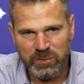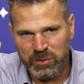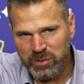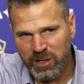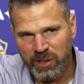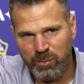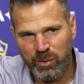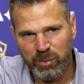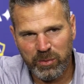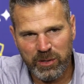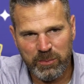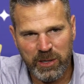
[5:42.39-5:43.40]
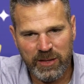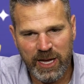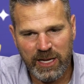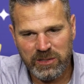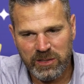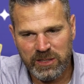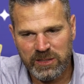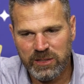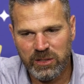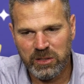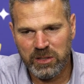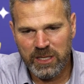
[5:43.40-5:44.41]
We're trying to work with him on that. So he's
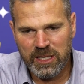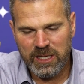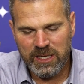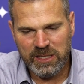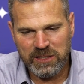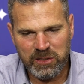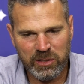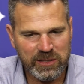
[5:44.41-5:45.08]
still